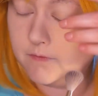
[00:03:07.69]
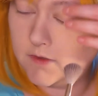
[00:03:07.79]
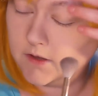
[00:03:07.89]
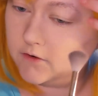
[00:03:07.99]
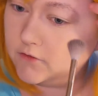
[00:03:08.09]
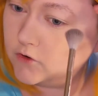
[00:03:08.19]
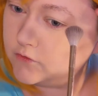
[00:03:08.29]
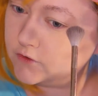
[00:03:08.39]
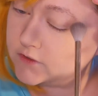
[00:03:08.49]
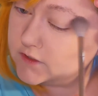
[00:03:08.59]
I don't even know if
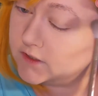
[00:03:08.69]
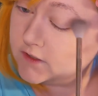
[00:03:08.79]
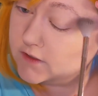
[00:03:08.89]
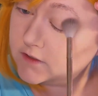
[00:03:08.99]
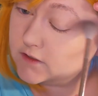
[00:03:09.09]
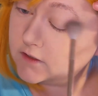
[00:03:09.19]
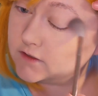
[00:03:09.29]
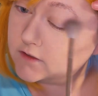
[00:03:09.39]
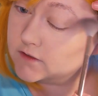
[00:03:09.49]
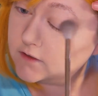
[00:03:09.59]
you'll see this
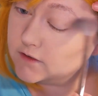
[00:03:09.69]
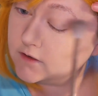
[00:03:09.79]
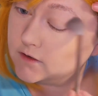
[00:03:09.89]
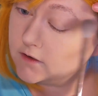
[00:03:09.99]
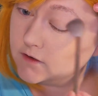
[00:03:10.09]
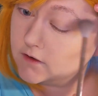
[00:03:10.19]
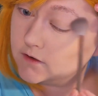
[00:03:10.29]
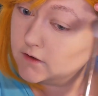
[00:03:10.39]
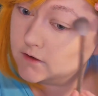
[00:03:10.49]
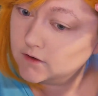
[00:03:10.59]
because
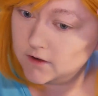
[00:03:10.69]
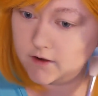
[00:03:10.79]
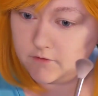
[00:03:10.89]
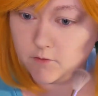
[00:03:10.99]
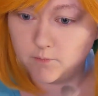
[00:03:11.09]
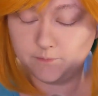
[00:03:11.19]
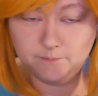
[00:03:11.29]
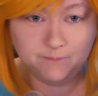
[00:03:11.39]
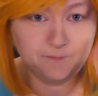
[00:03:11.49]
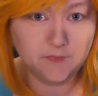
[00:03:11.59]
I
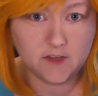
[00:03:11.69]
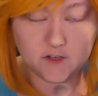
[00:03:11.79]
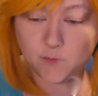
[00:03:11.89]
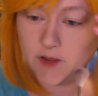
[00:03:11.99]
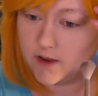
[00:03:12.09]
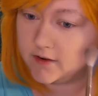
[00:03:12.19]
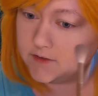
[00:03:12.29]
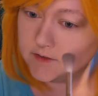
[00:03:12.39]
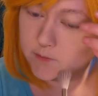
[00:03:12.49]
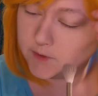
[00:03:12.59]
have these
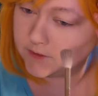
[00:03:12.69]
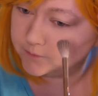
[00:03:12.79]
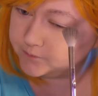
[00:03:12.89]
bangs, but